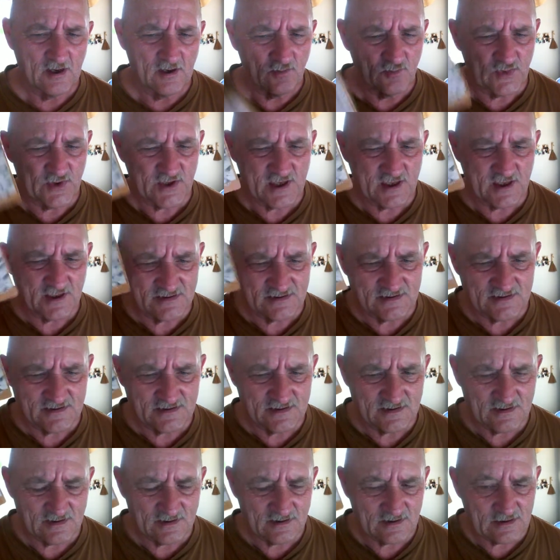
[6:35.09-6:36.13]

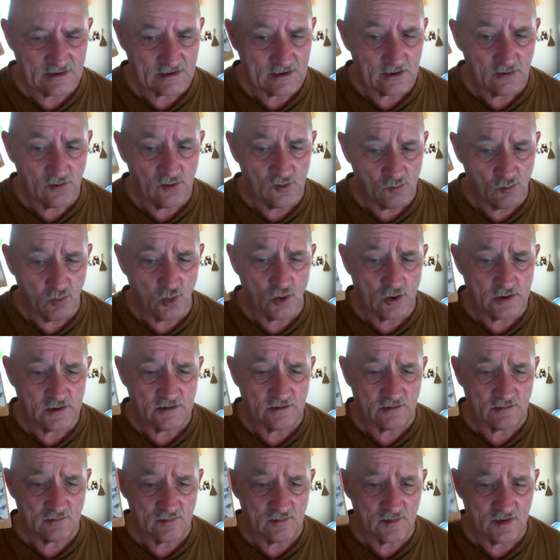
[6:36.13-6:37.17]
because they're important.